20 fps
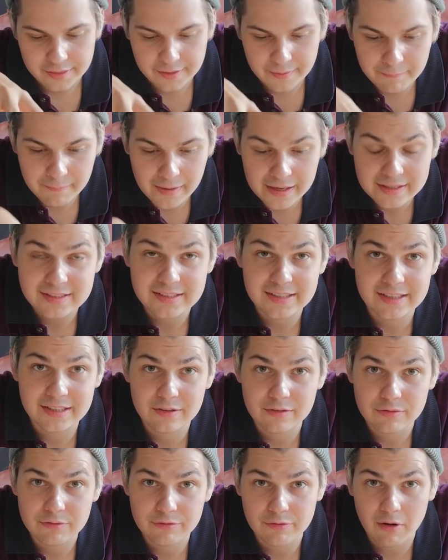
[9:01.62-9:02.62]
the
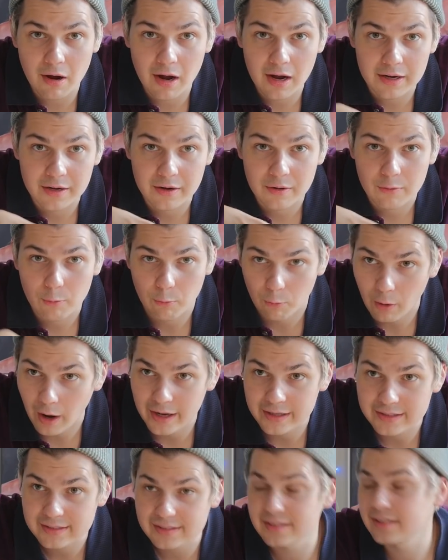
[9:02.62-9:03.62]
Mexican fried
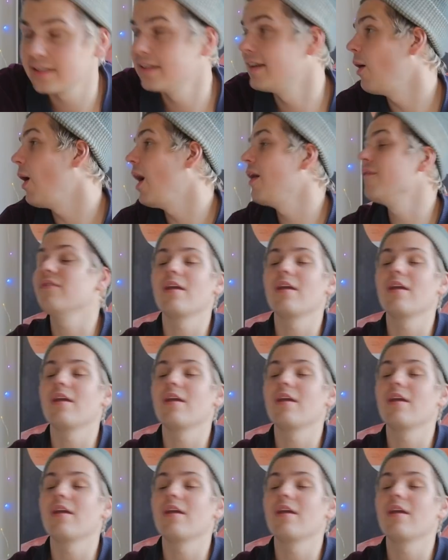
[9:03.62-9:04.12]
rice. Now, I've